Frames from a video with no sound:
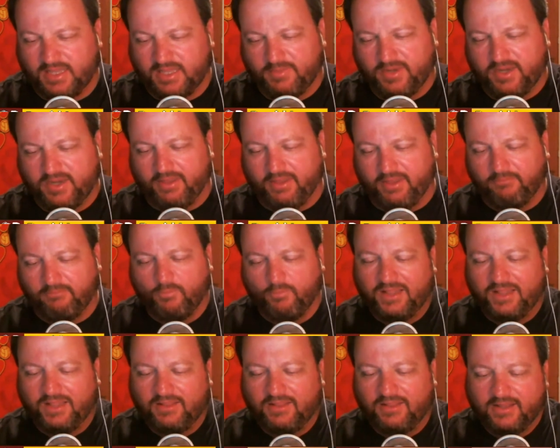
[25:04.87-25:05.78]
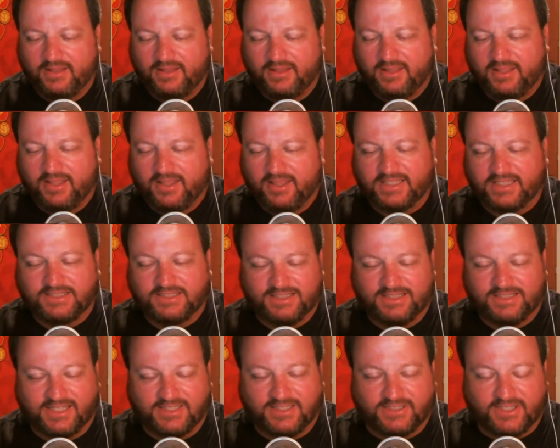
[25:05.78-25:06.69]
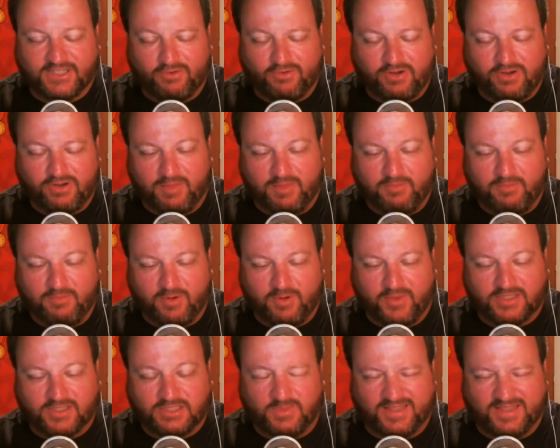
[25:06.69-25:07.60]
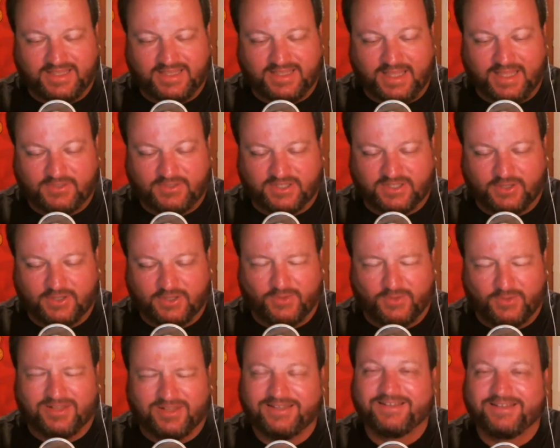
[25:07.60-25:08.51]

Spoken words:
But anyway, and don't remember much about the episode.